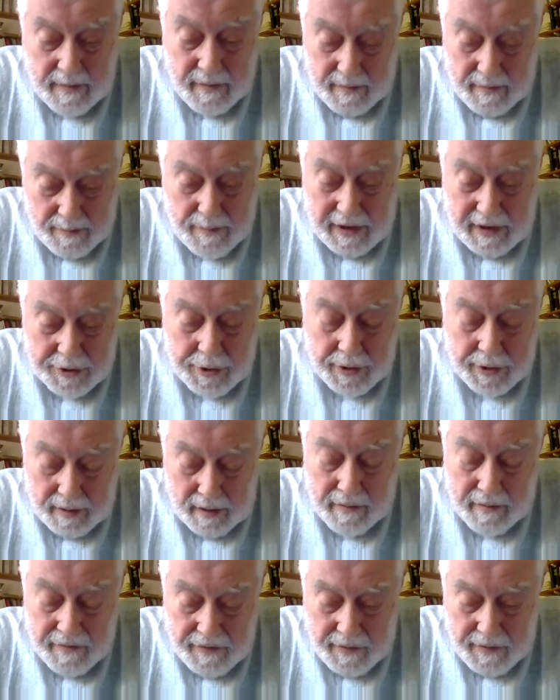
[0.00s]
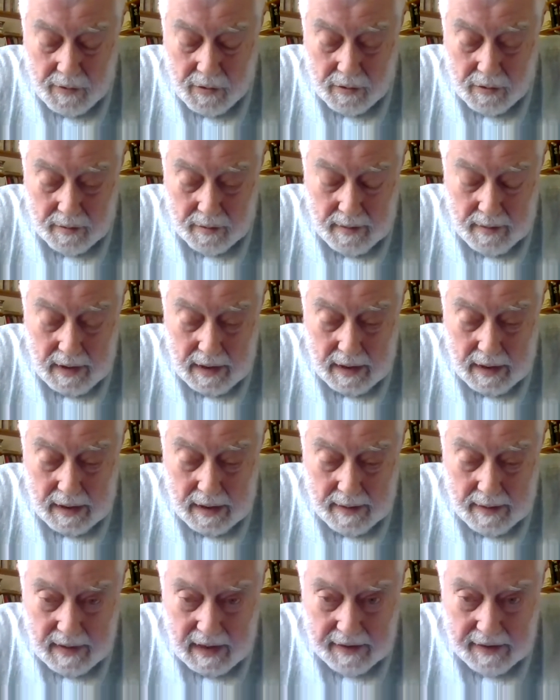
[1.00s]
pressure to conform.
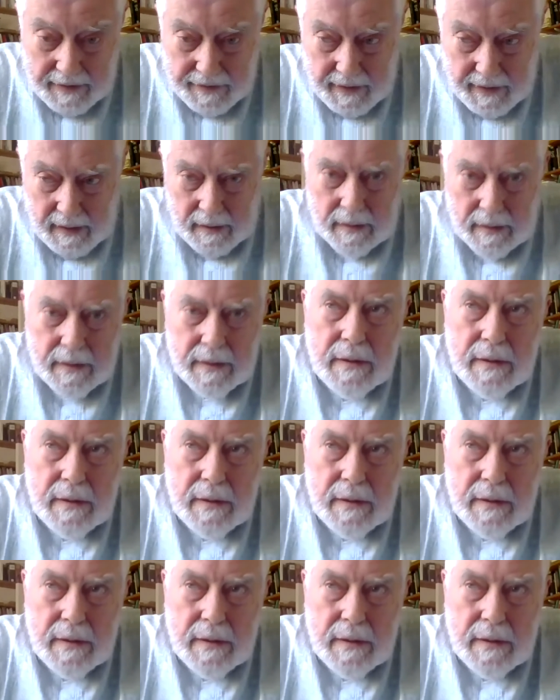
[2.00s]
I think,